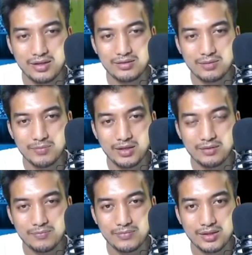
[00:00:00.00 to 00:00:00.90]
something
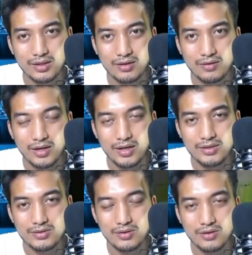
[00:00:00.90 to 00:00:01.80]

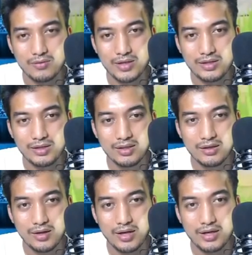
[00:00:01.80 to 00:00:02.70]
okay so well
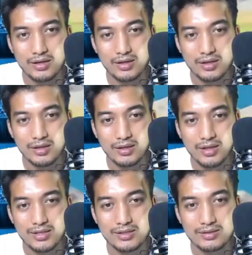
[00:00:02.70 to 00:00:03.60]
okay
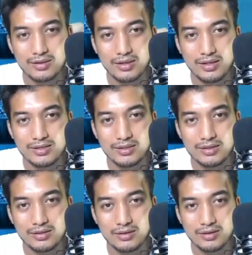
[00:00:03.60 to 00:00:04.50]
Let's uh, let's
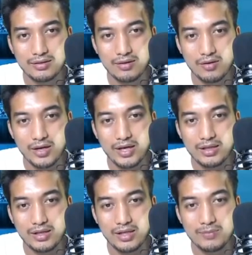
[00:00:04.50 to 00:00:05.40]
uh, okay.
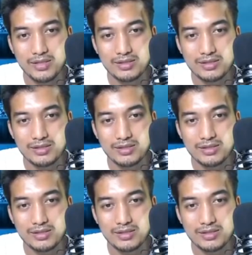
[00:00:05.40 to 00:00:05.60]
Element